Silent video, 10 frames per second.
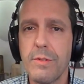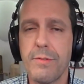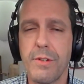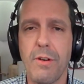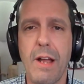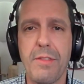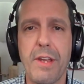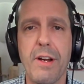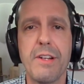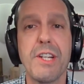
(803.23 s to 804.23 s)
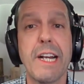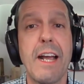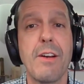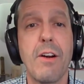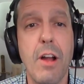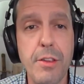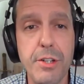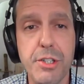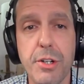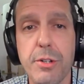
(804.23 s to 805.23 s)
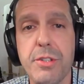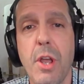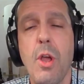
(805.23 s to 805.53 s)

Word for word: if you're out there, check out our other shows.